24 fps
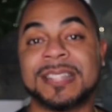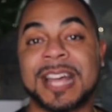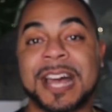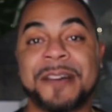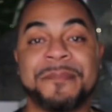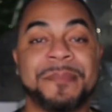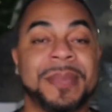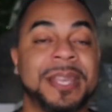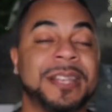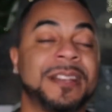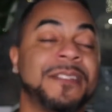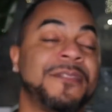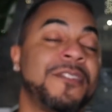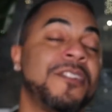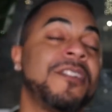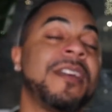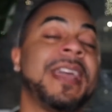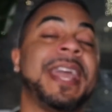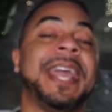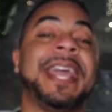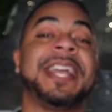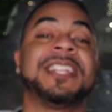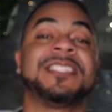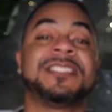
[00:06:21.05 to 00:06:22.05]
I mean, of her
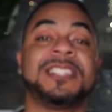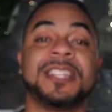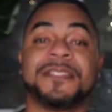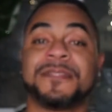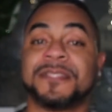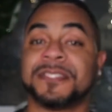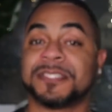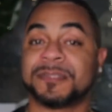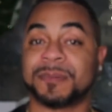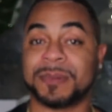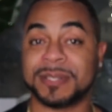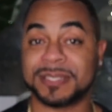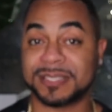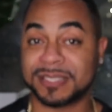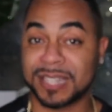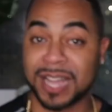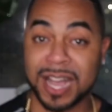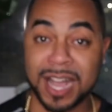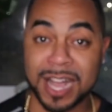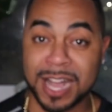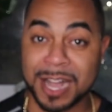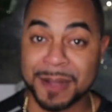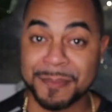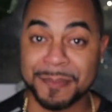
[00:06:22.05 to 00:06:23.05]
age difference with
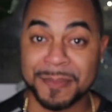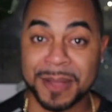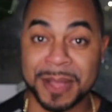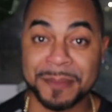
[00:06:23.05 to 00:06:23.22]
Tom.